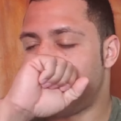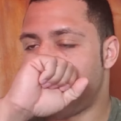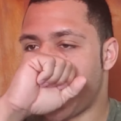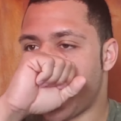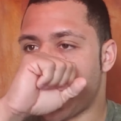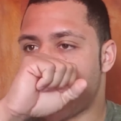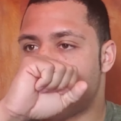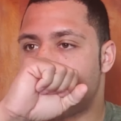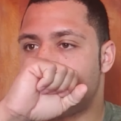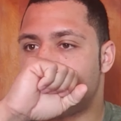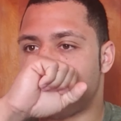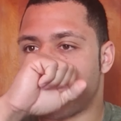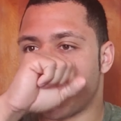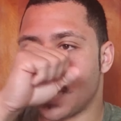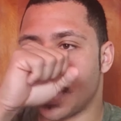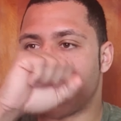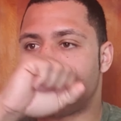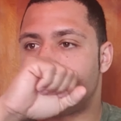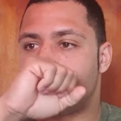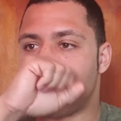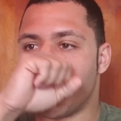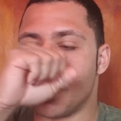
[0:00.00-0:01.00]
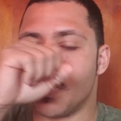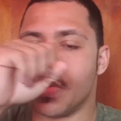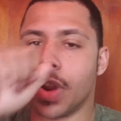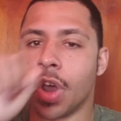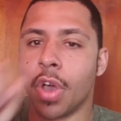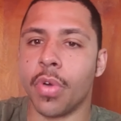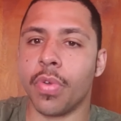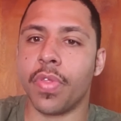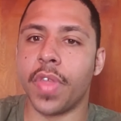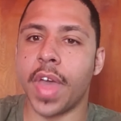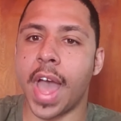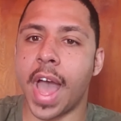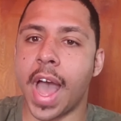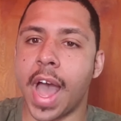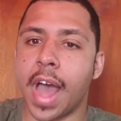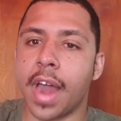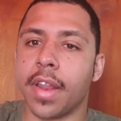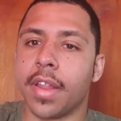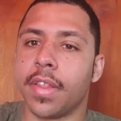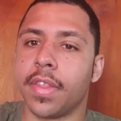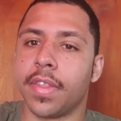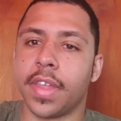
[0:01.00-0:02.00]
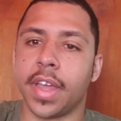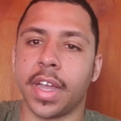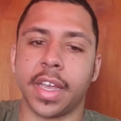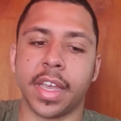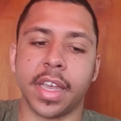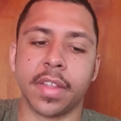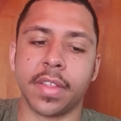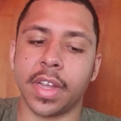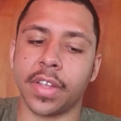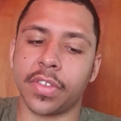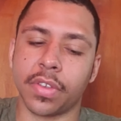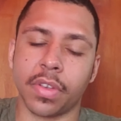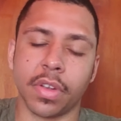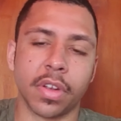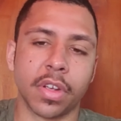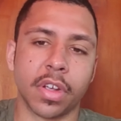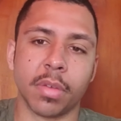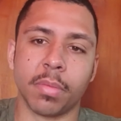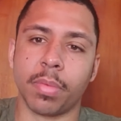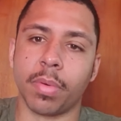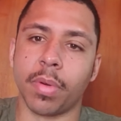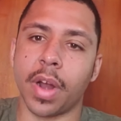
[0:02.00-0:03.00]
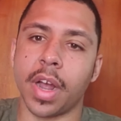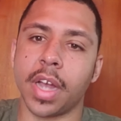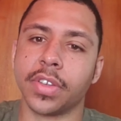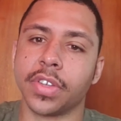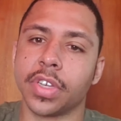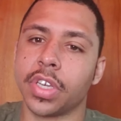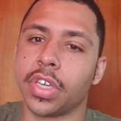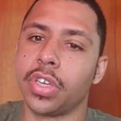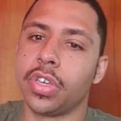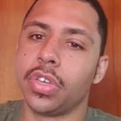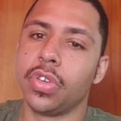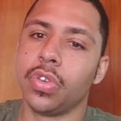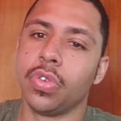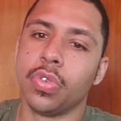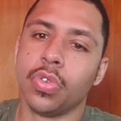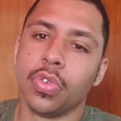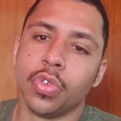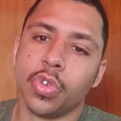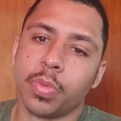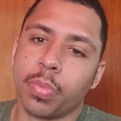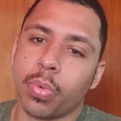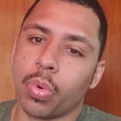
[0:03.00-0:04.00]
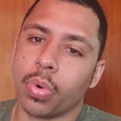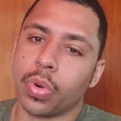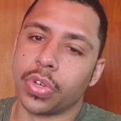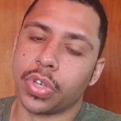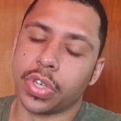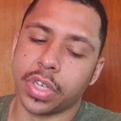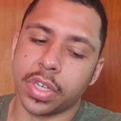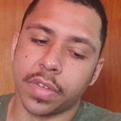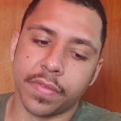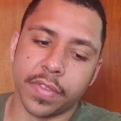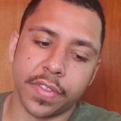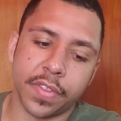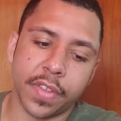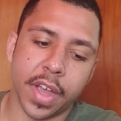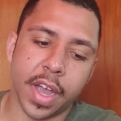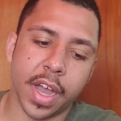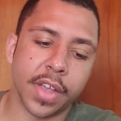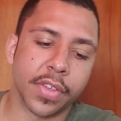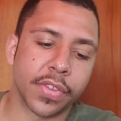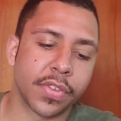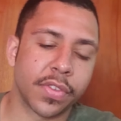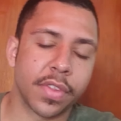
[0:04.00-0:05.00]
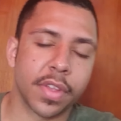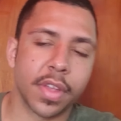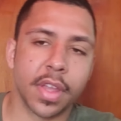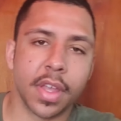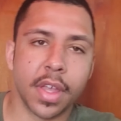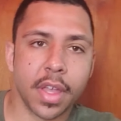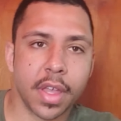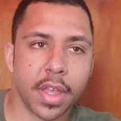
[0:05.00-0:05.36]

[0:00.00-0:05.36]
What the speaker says: And if you know that, again, that's going to comprise a huge portion of the test.